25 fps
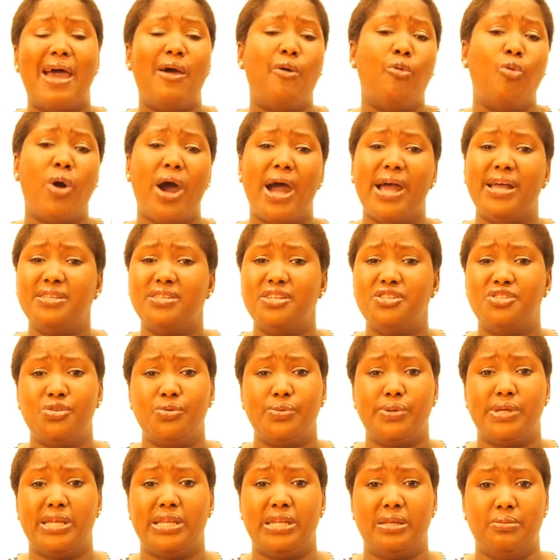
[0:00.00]
Why is a
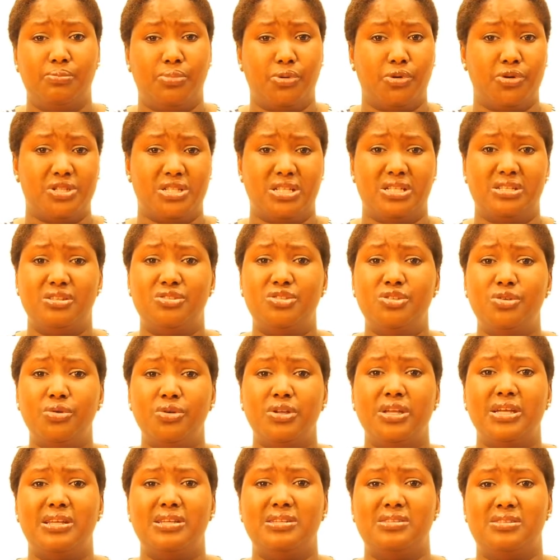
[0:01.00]
toolkit important? The
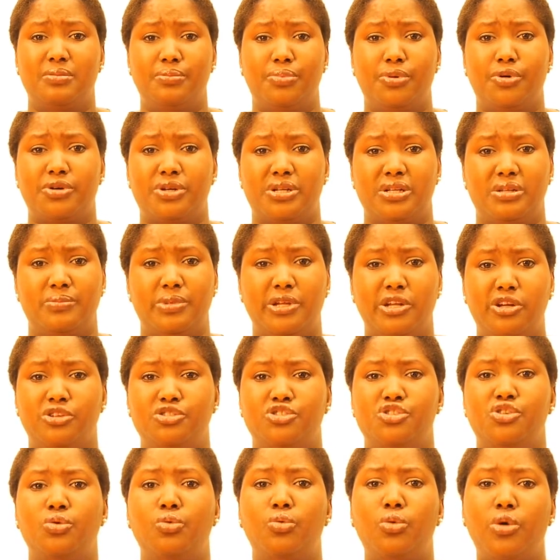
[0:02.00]
toolkit is important
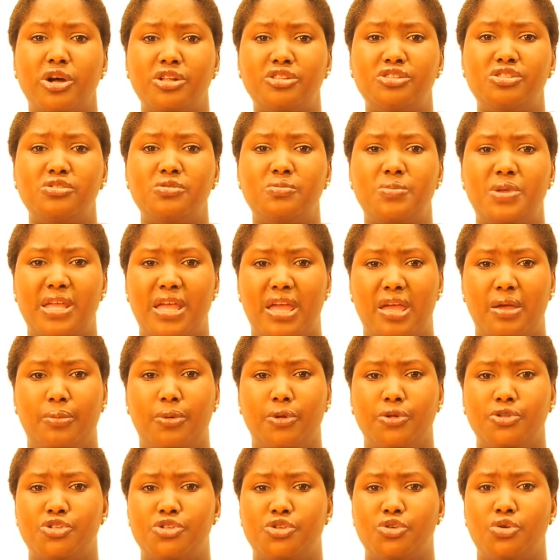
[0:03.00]
because you want to be
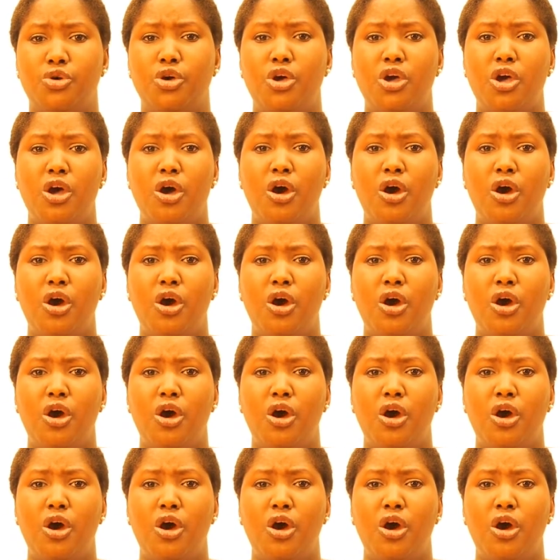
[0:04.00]
able to